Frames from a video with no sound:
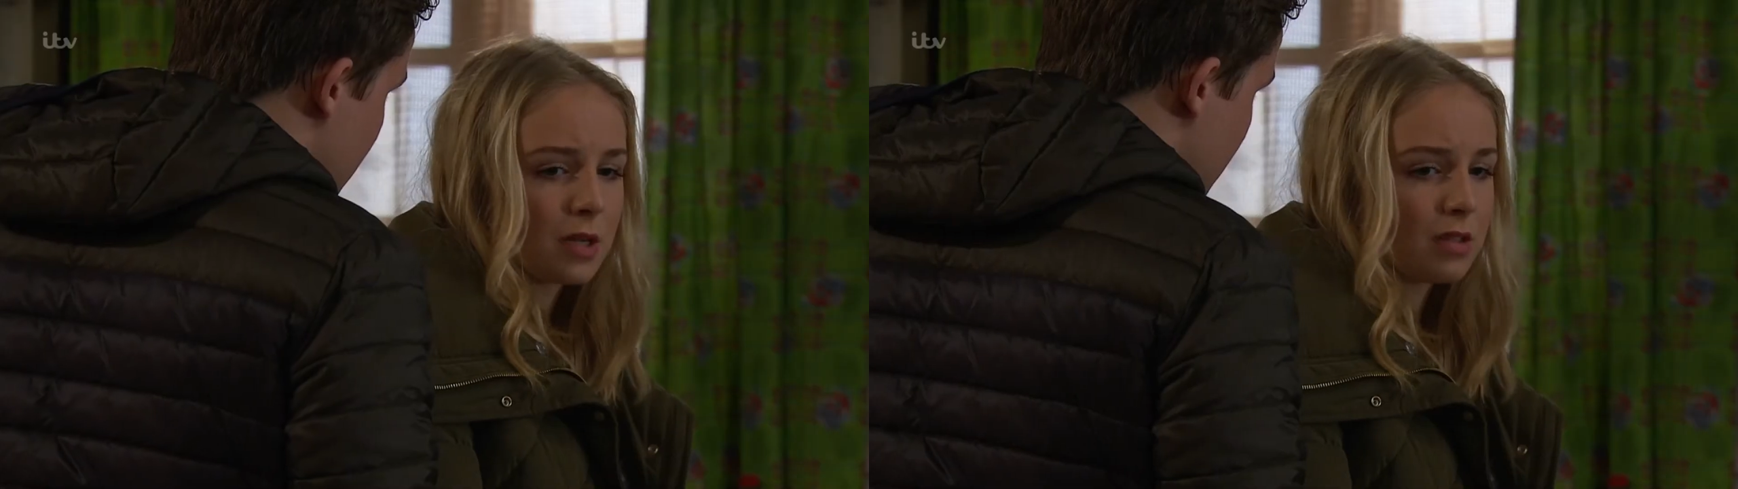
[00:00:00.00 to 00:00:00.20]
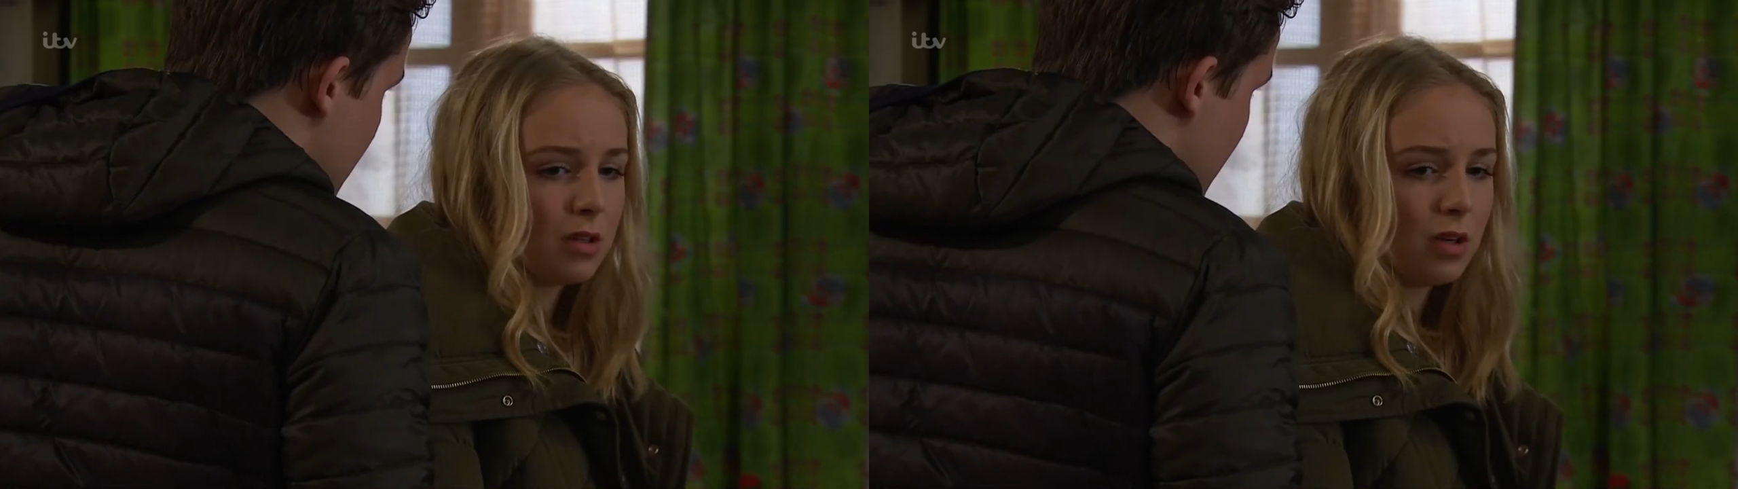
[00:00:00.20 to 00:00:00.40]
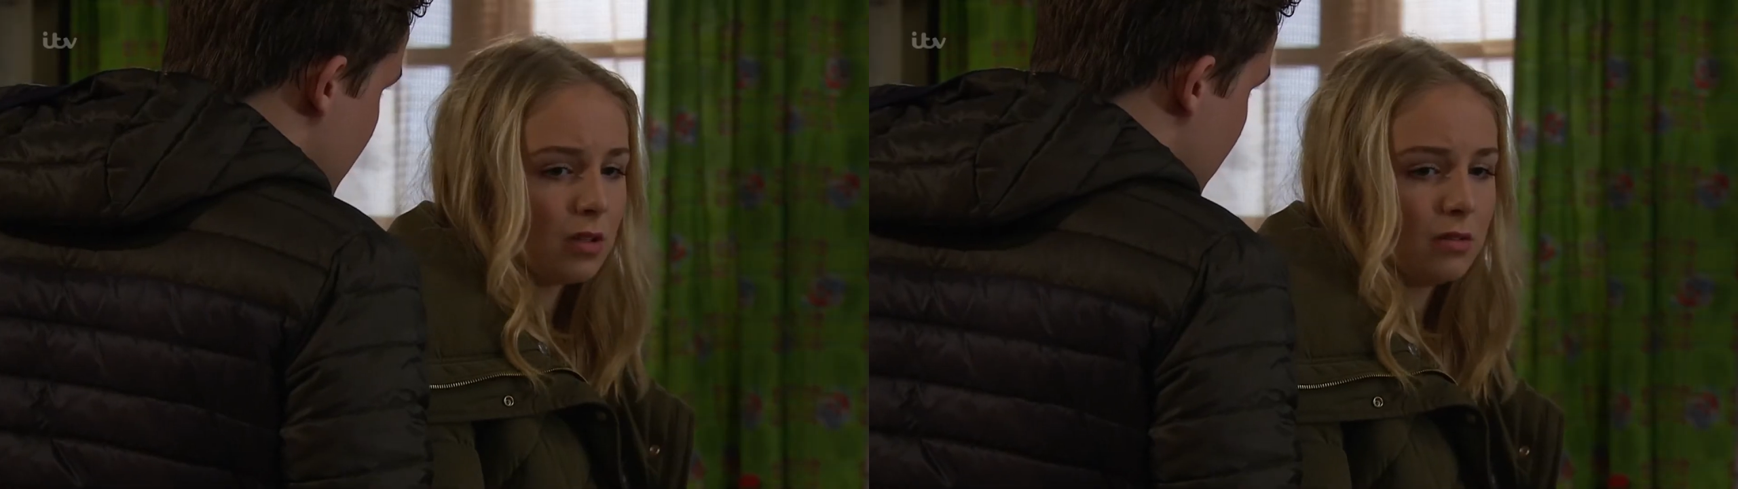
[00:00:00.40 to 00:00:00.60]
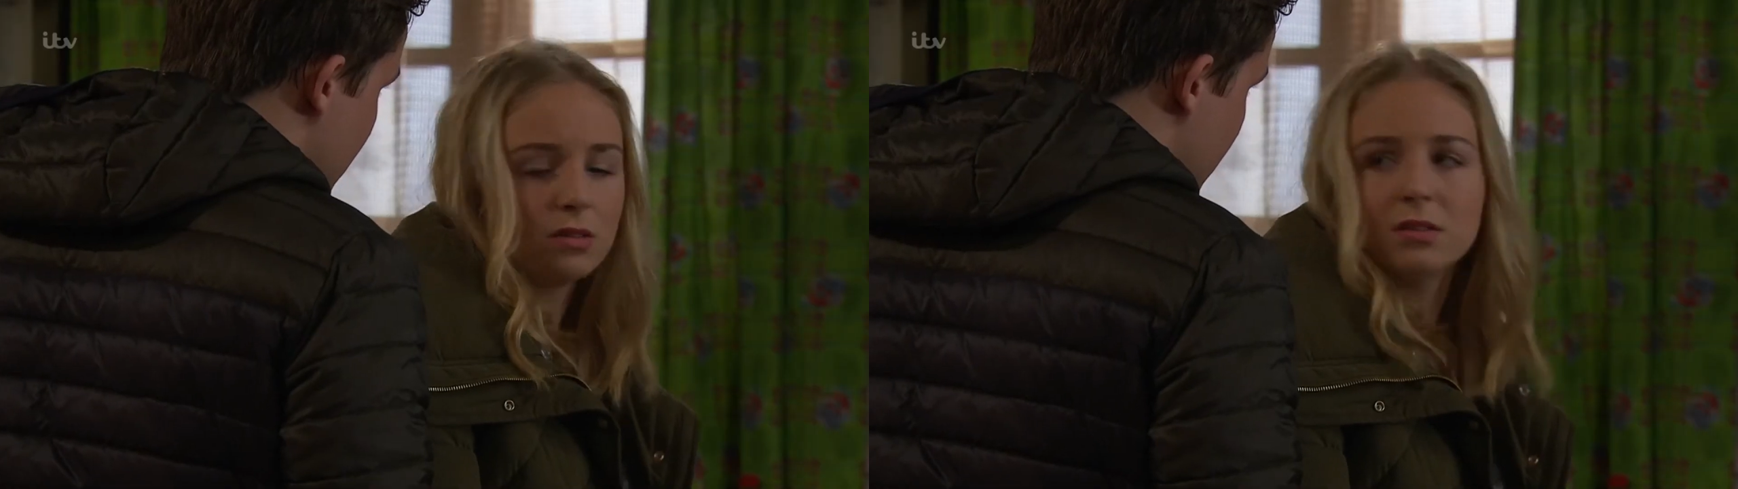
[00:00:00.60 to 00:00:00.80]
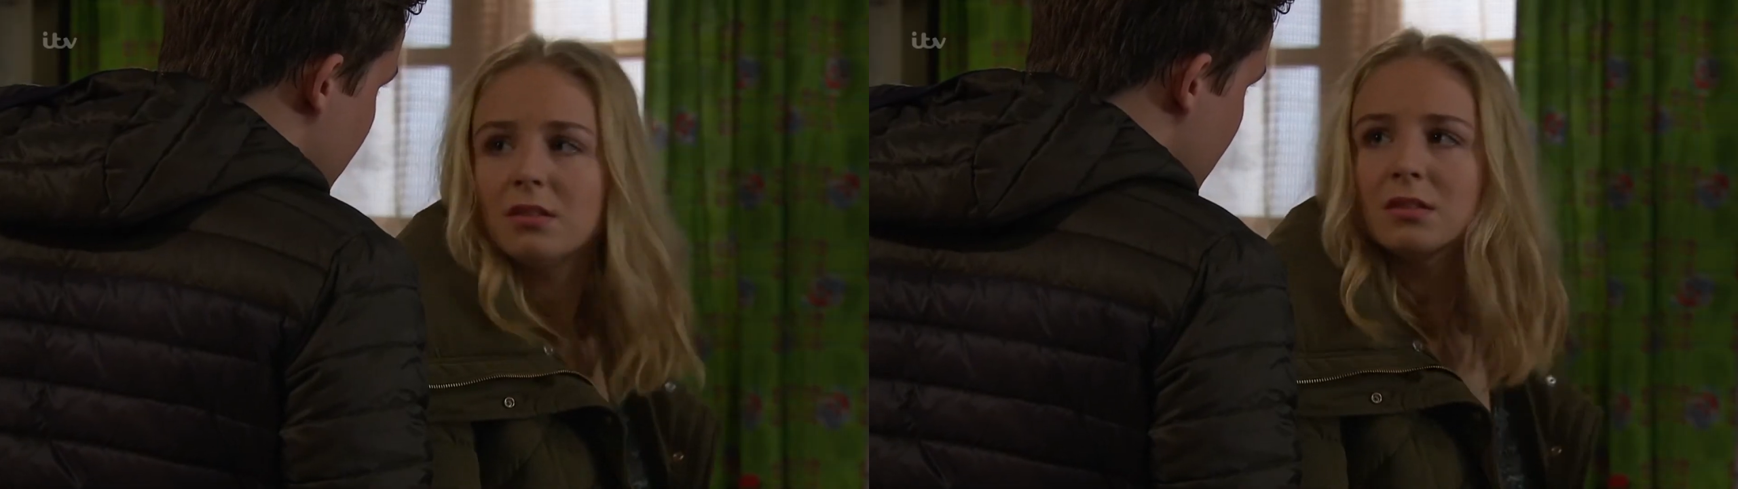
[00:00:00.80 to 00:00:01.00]
I don't.
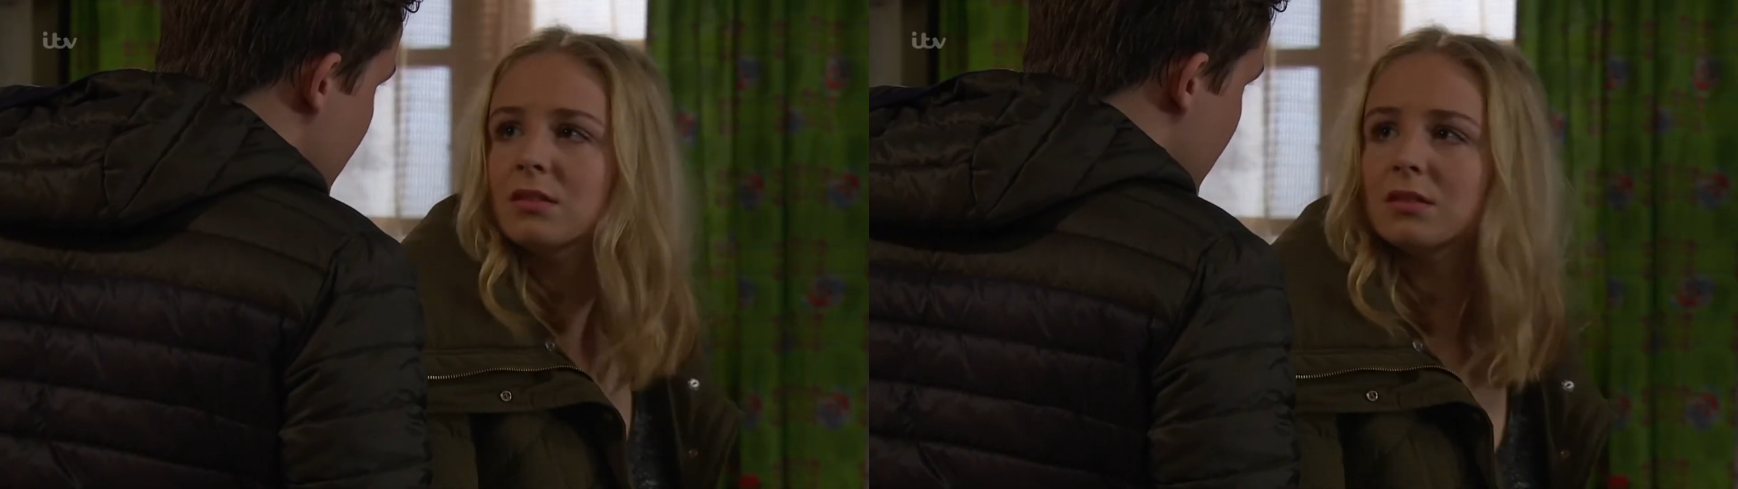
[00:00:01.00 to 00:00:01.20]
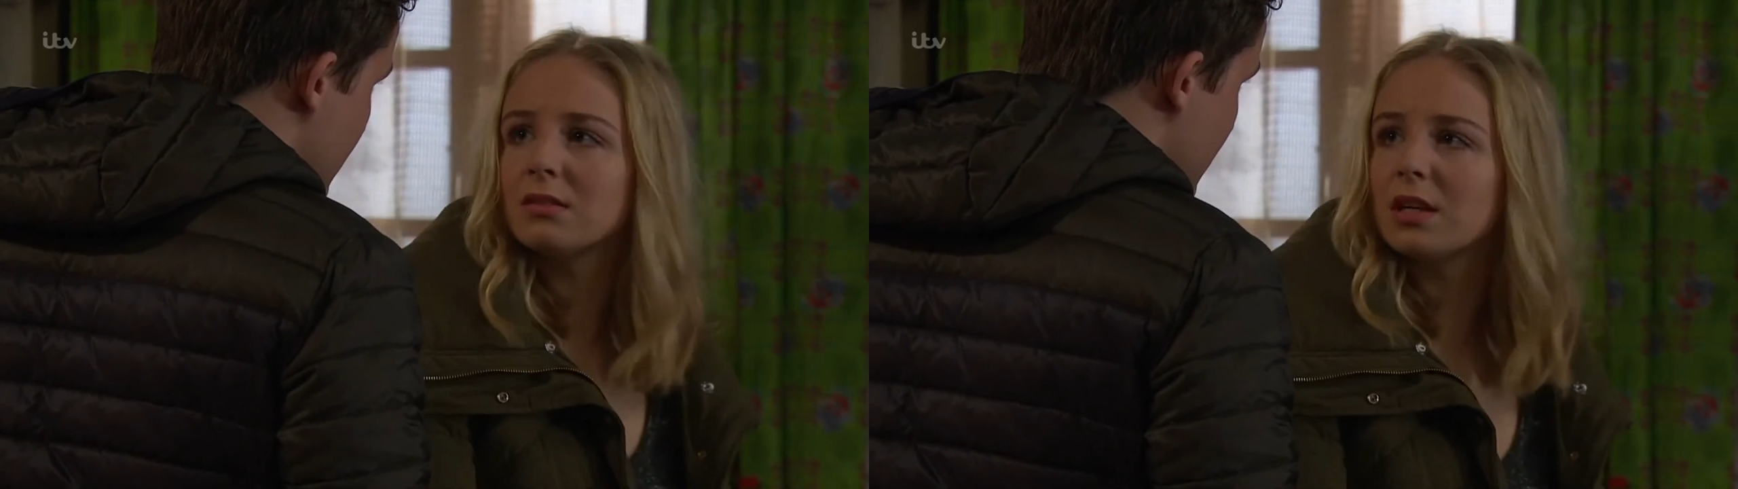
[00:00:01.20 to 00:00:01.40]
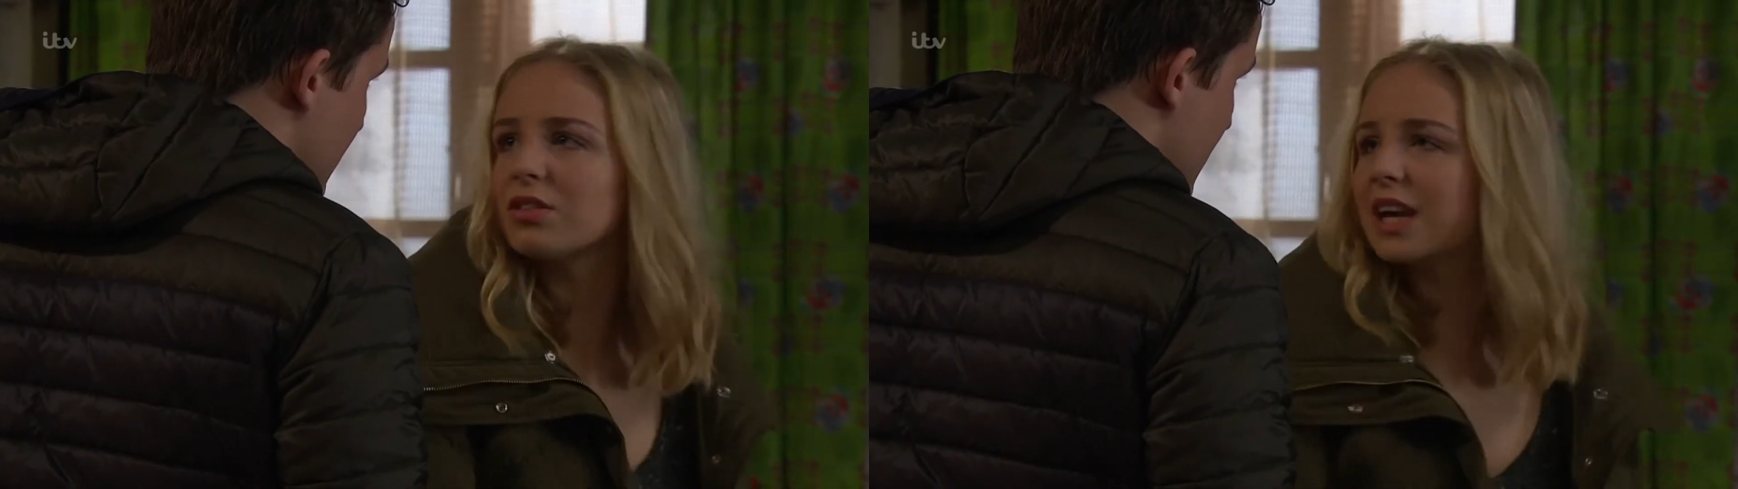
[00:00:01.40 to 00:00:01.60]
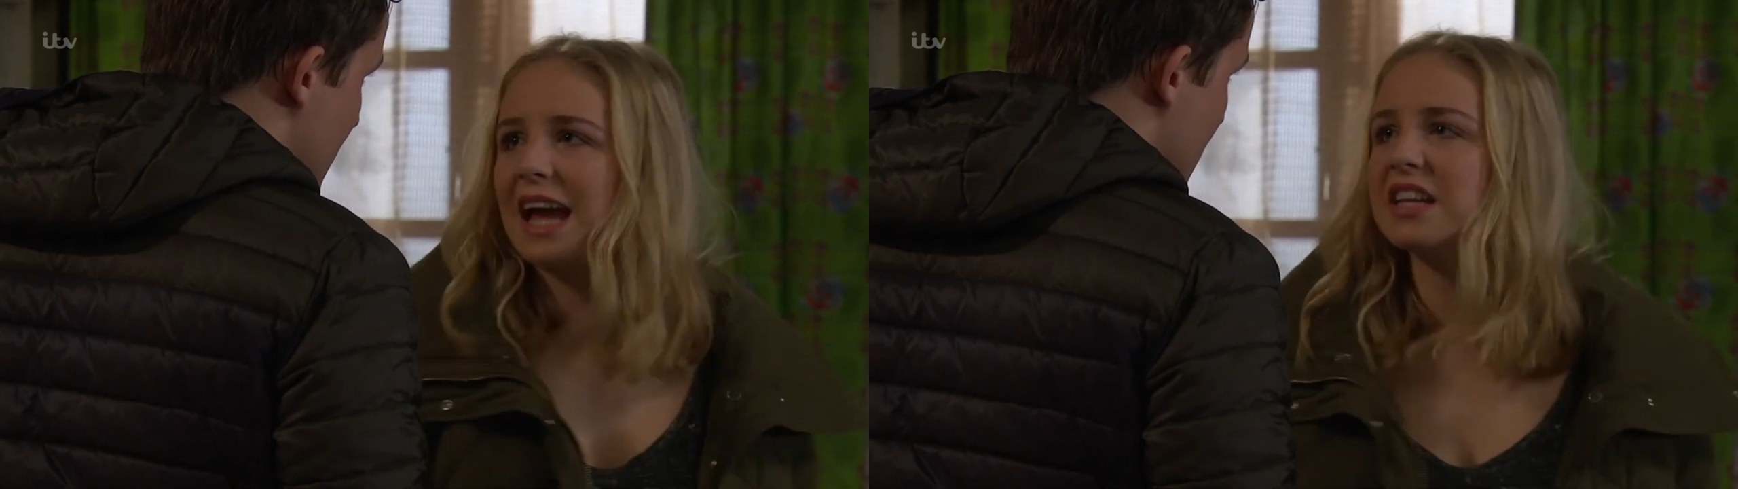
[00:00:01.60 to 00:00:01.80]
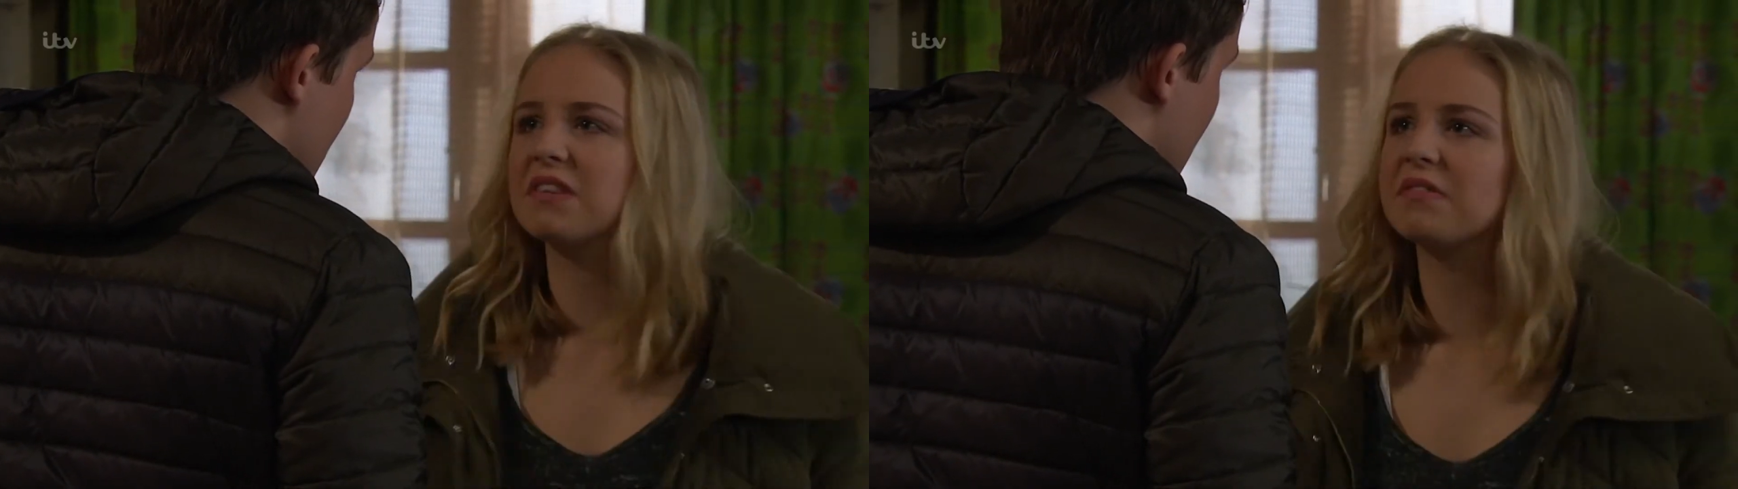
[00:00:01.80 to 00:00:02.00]
I don't get
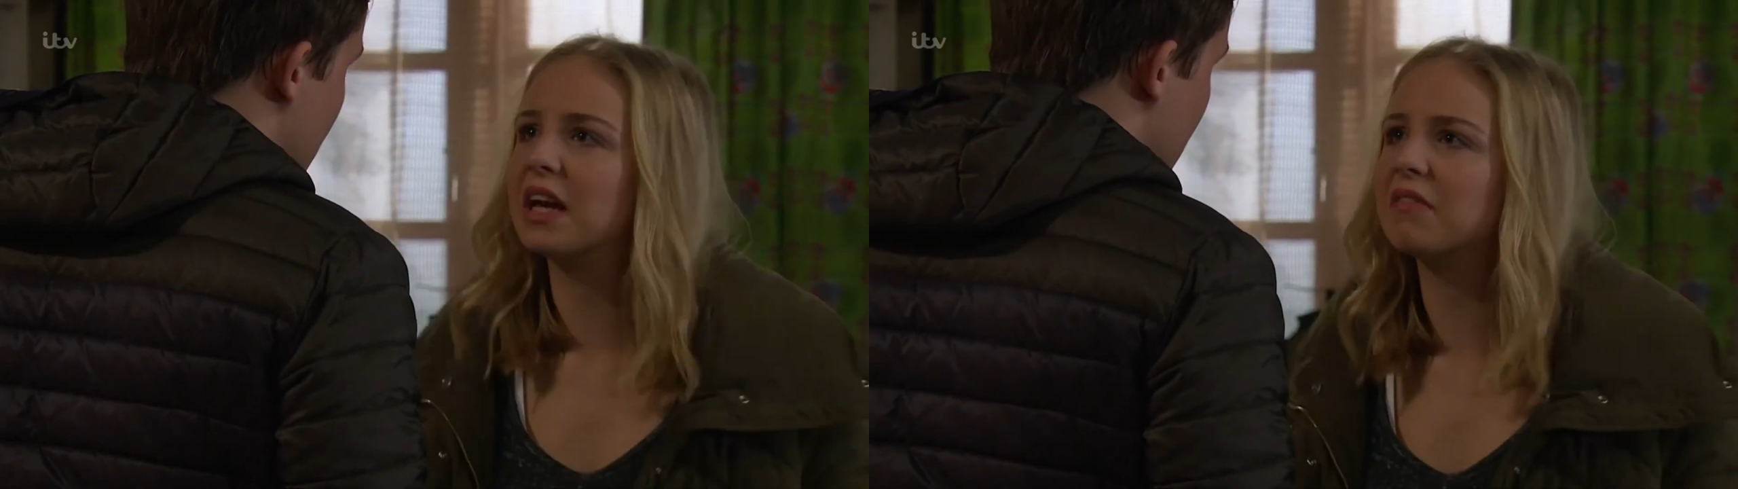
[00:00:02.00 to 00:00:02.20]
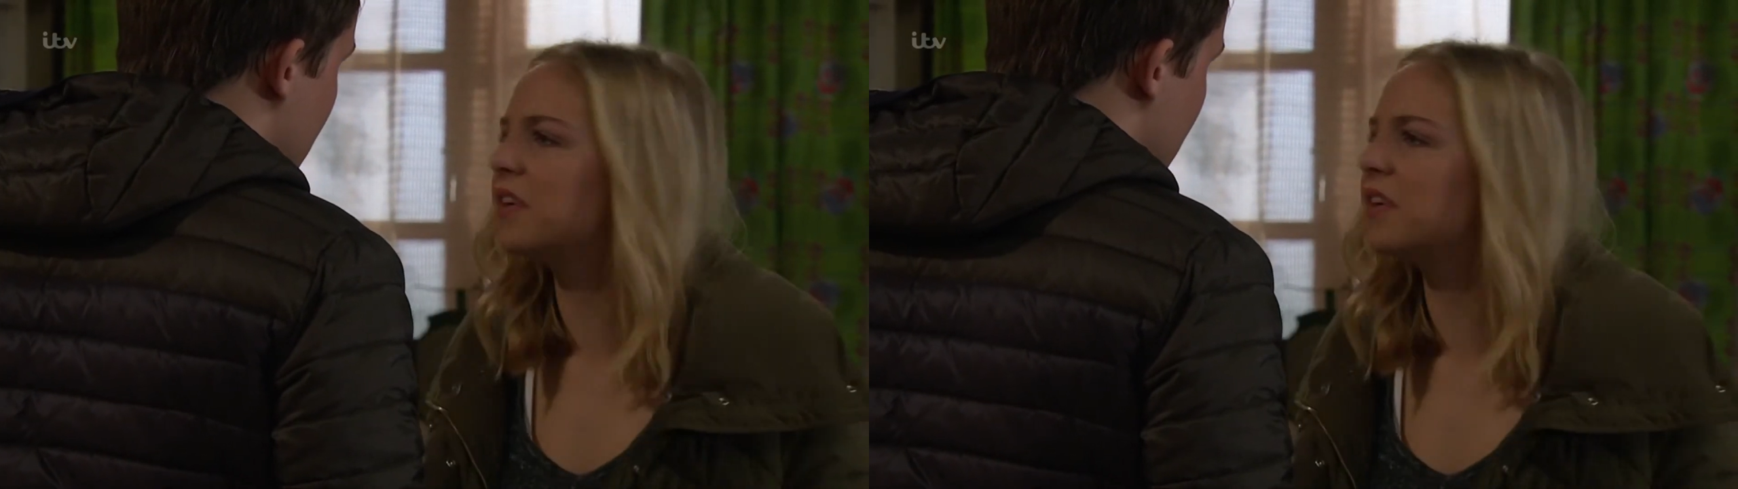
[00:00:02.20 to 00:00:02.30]
any of it.